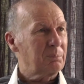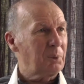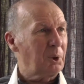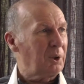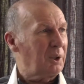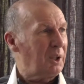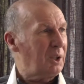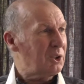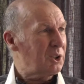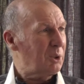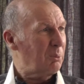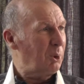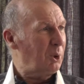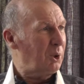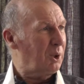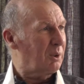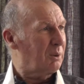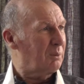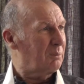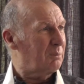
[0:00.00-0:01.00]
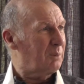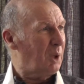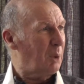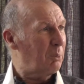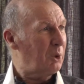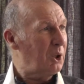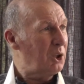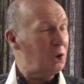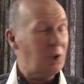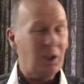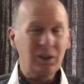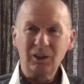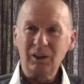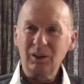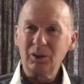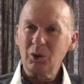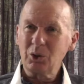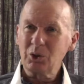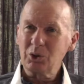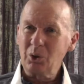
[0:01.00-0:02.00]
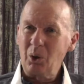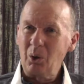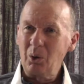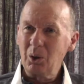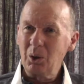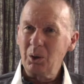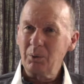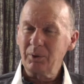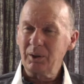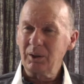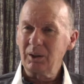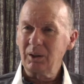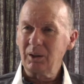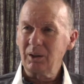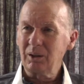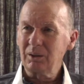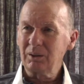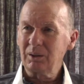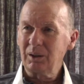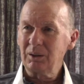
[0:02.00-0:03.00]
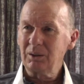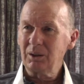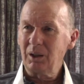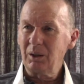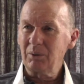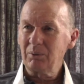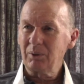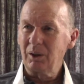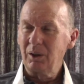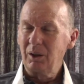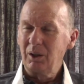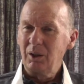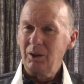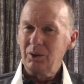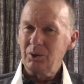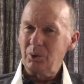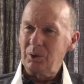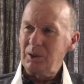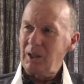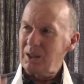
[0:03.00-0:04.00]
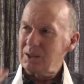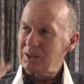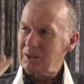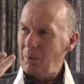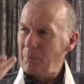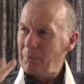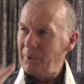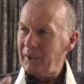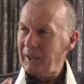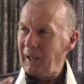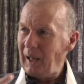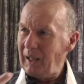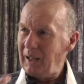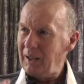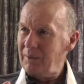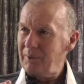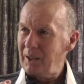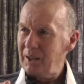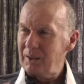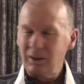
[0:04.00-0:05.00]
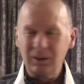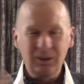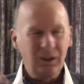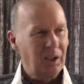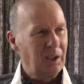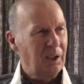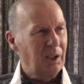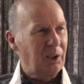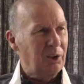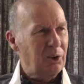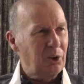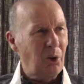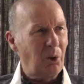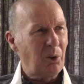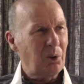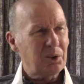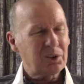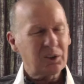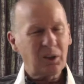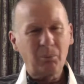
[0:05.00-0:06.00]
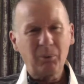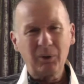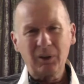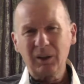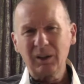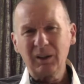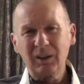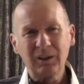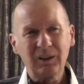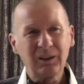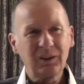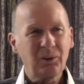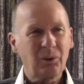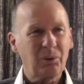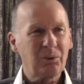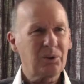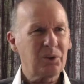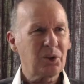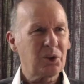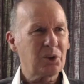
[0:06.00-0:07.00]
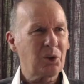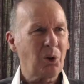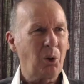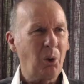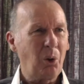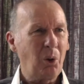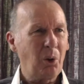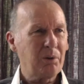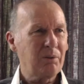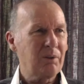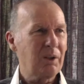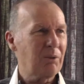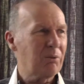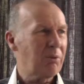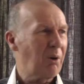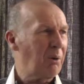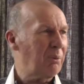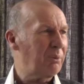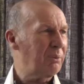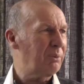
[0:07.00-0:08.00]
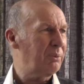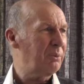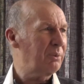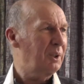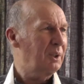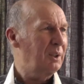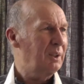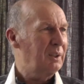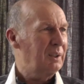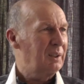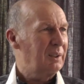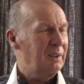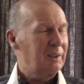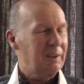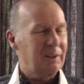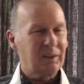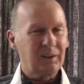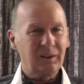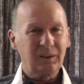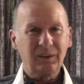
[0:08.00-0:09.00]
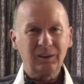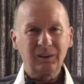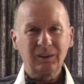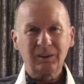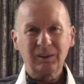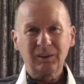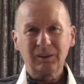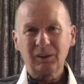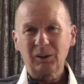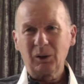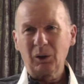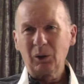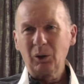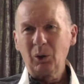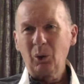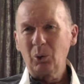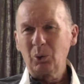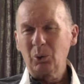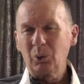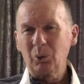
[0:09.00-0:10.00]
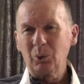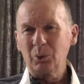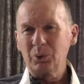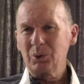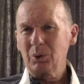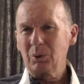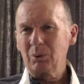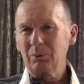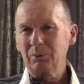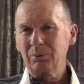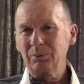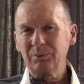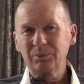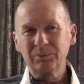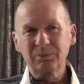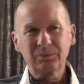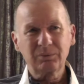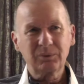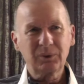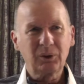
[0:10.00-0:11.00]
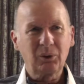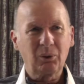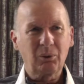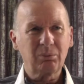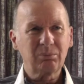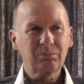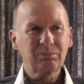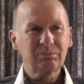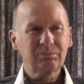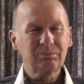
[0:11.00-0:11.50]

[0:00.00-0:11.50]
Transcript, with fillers: But here's the Buddha appreciating the song of Gandharva. So yes, something elevated, not some of the you know just the ordinary rough uh, local sort of you know